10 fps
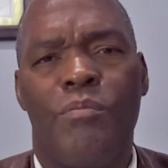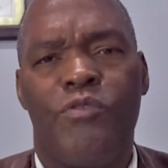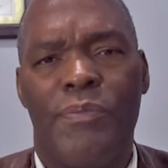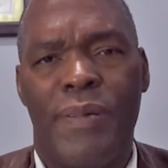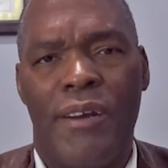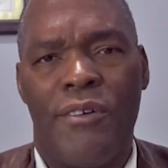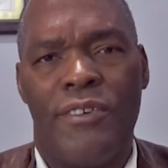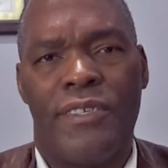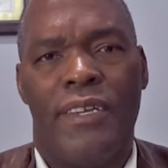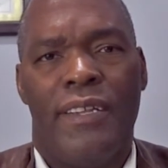
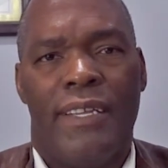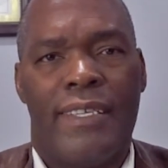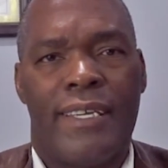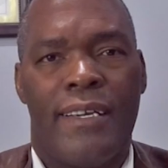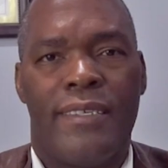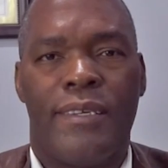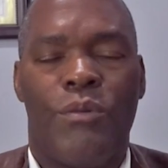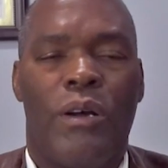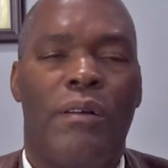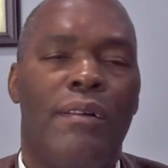preparers that's gonna say,
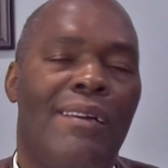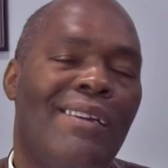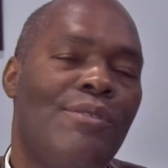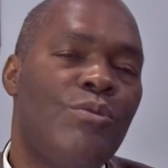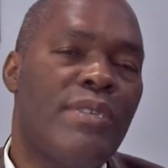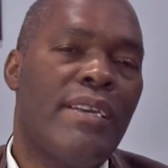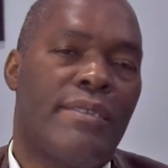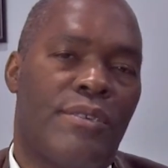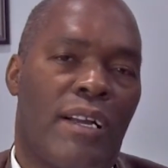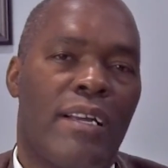well, you say
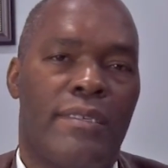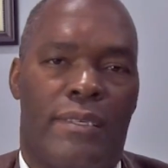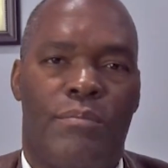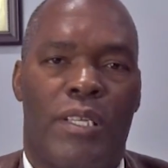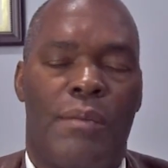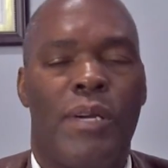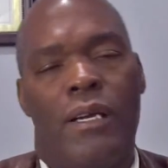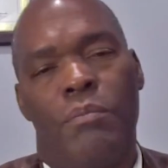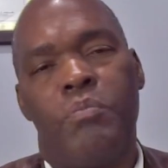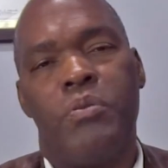it's your cousin, but I'm
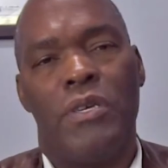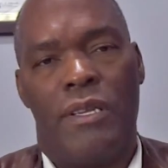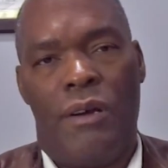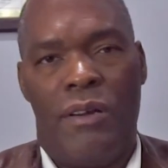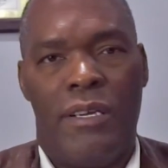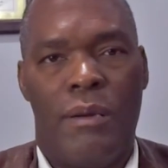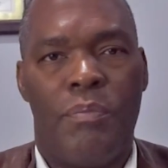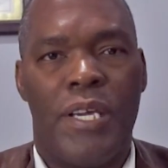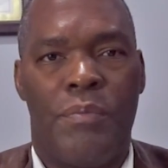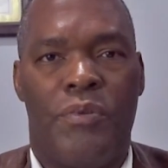gonna put on the
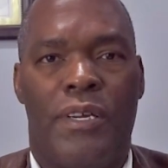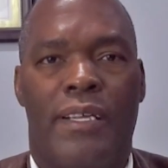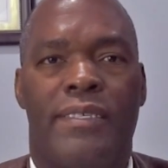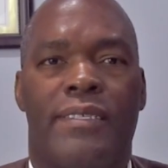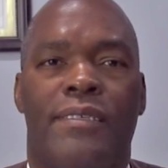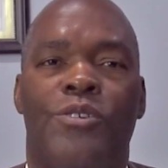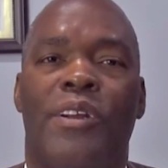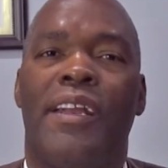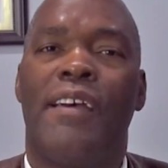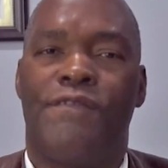paper that's your
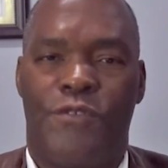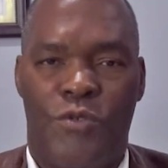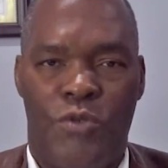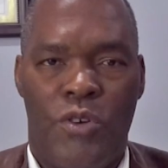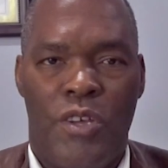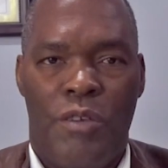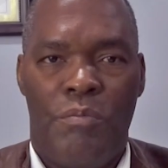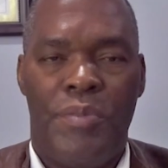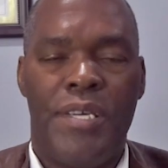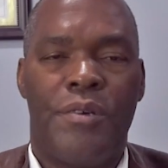nephew,
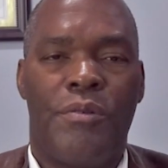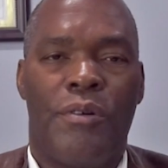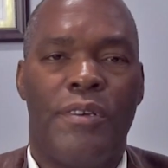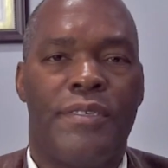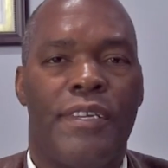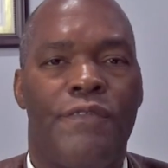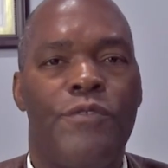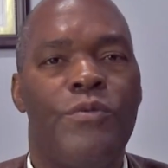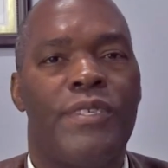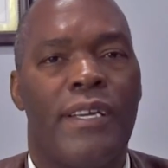because if
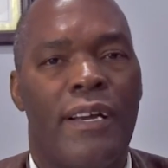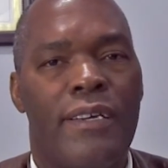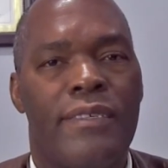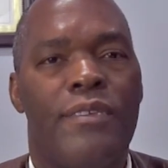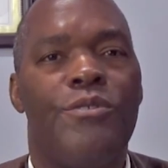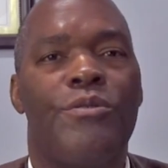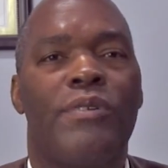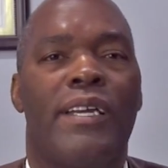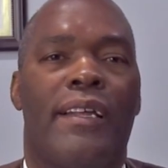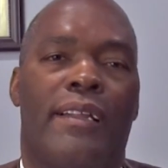you say cousin, you
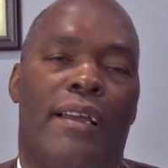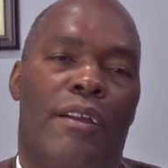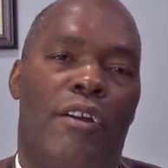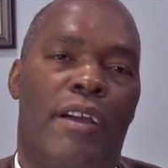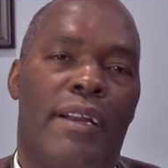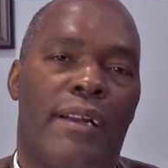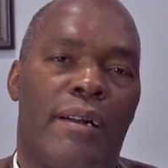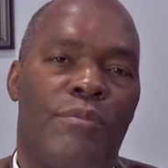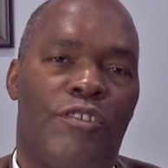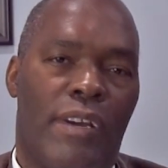don't get earned
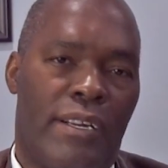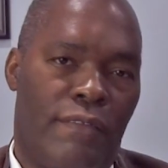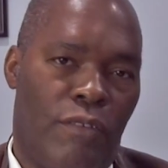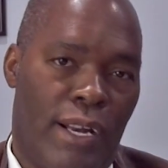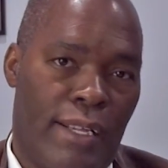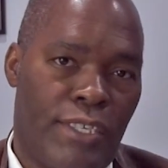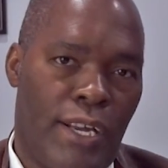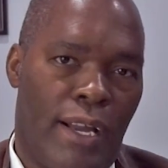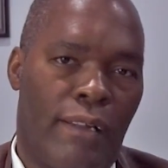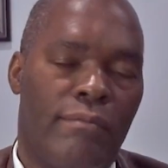income credit for that
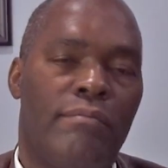child.